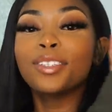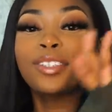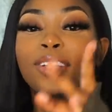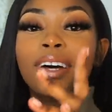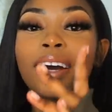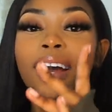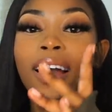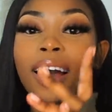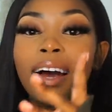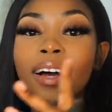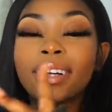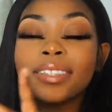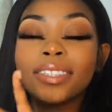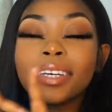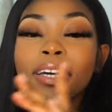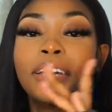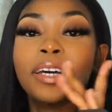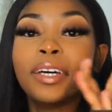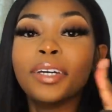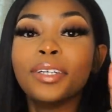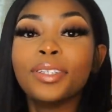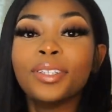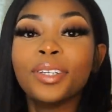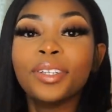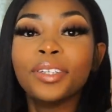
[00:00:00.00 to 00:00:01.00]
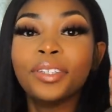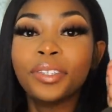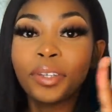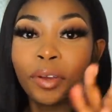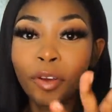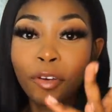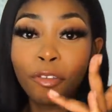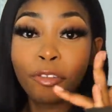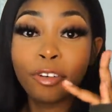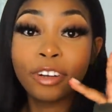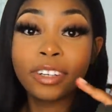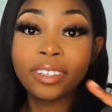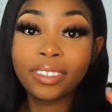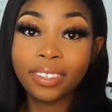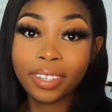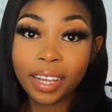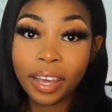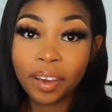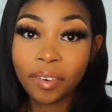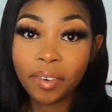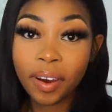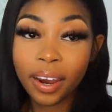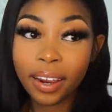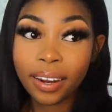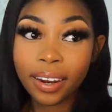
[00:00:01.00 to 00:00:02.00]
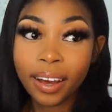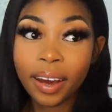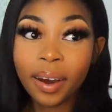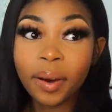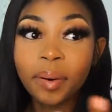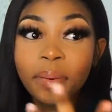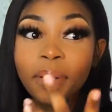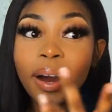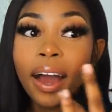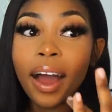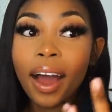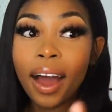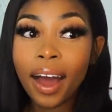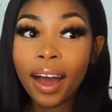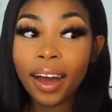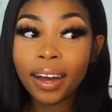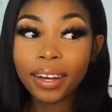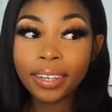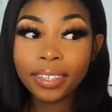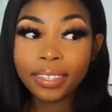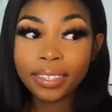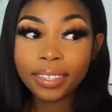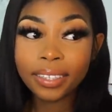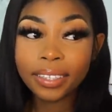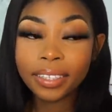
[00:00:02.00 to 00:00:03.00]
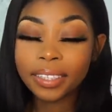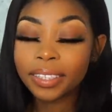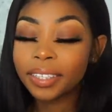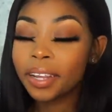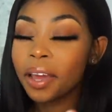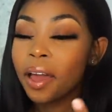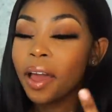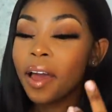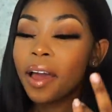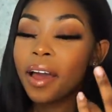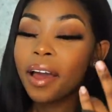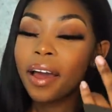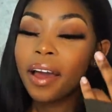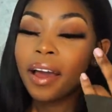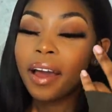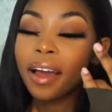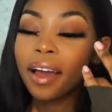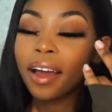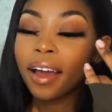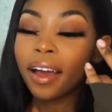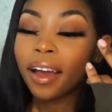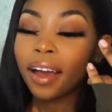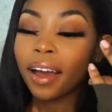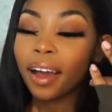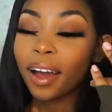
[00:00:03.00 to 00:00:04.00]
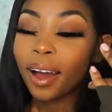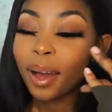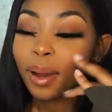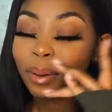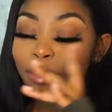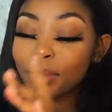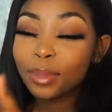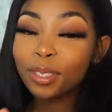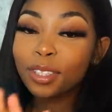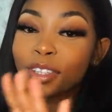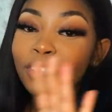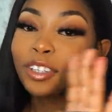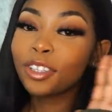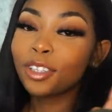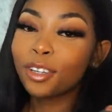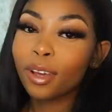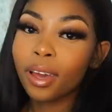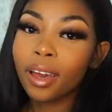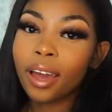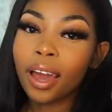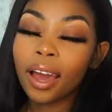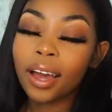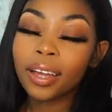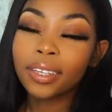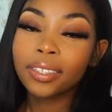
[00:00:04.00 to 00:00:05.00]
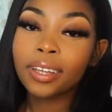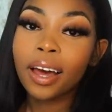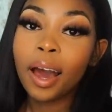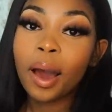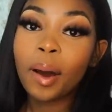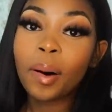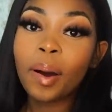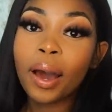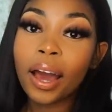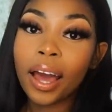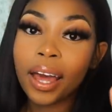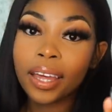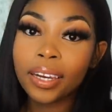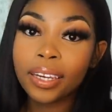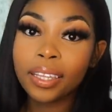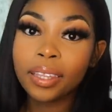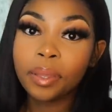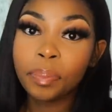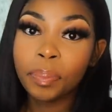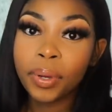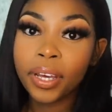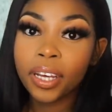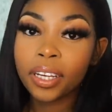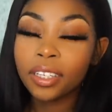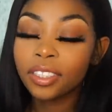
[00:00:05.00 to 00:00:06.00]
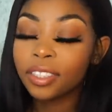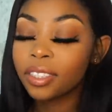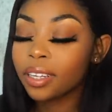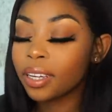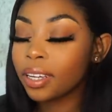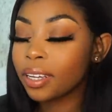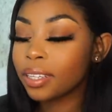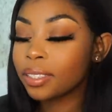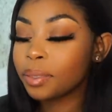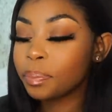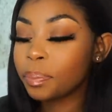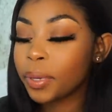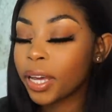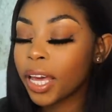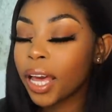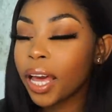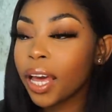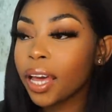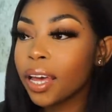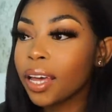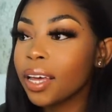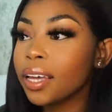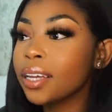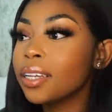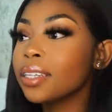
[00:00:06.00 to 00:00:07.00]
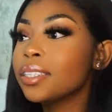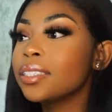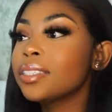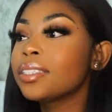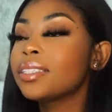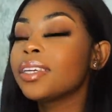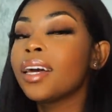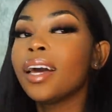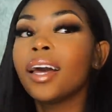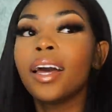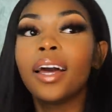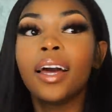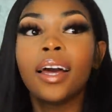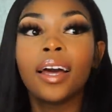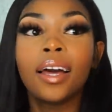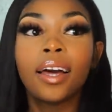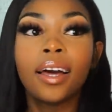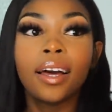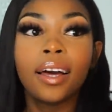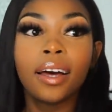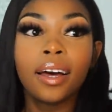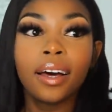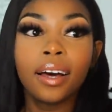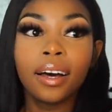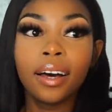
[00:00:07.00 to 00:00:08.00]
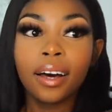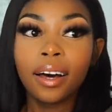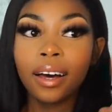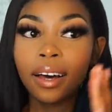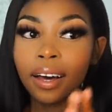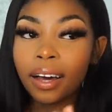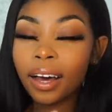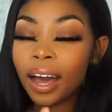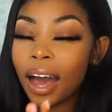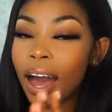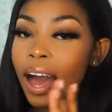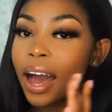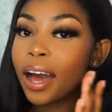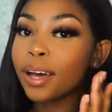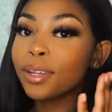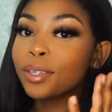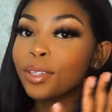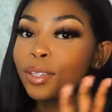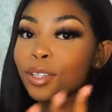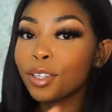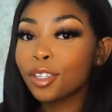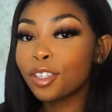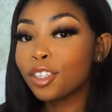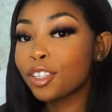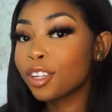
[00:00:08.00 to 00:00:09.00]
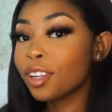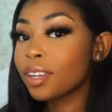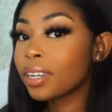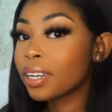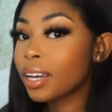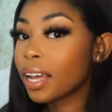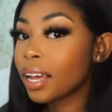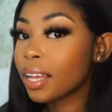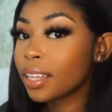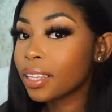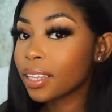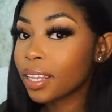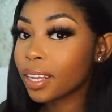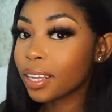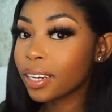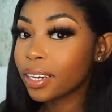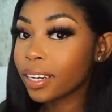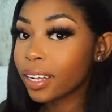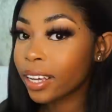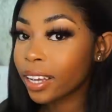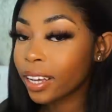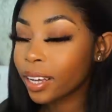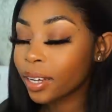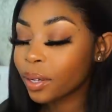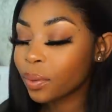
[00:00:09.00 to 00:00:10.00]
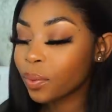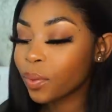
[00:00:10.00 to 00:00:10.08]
So guys, it is a different day right now, and I'm just gonna show you guys how I edit the pictures, because I had such a long night that day.